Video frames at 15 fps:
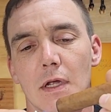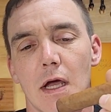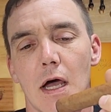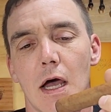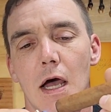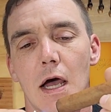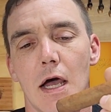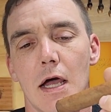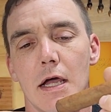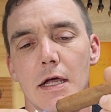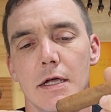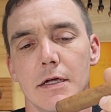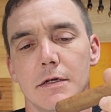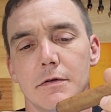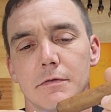
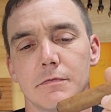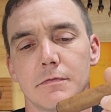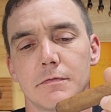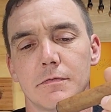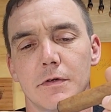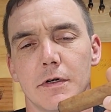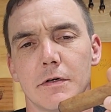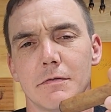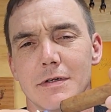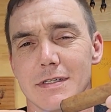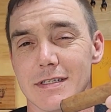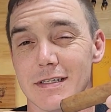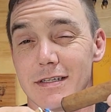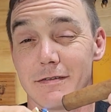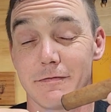I very
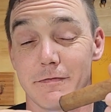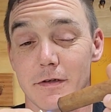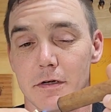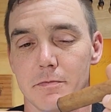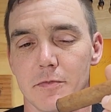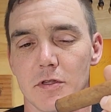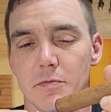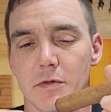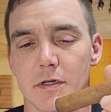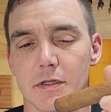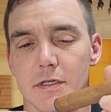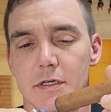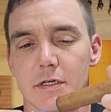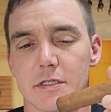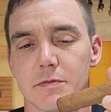recently filmed the Mil
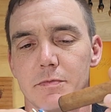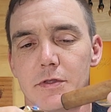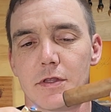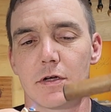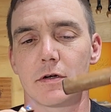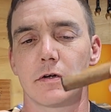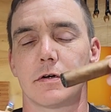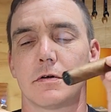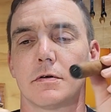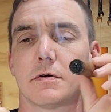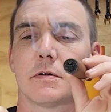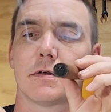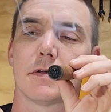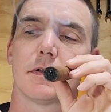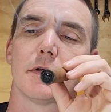Diaz Maduro
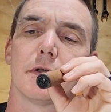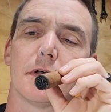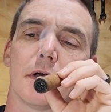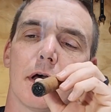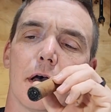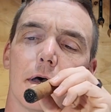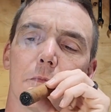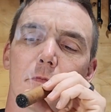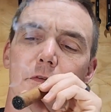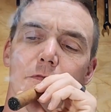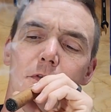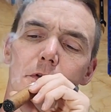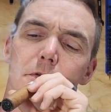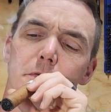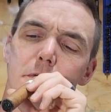
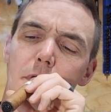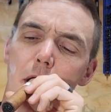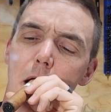review.